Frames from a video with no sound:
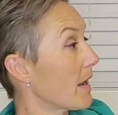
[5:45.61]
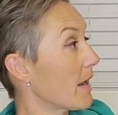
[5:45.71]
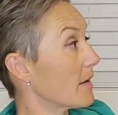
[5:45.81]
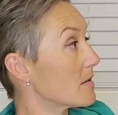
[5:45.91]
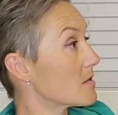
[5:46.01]

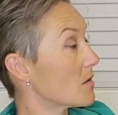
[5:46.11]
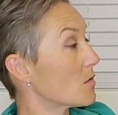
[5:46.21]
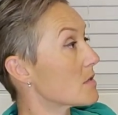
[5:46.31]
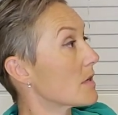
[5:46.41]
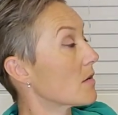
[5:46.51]
And so I
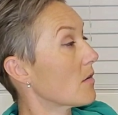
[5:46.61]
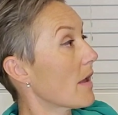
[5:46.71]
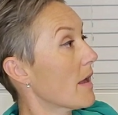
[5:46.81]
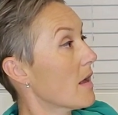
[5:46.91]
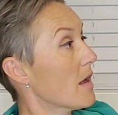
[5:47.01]
was like,
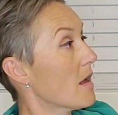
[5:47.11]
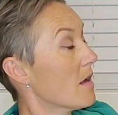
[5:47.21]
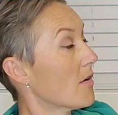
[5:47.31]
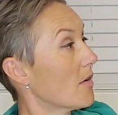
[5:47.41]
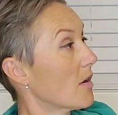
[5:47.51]
okay,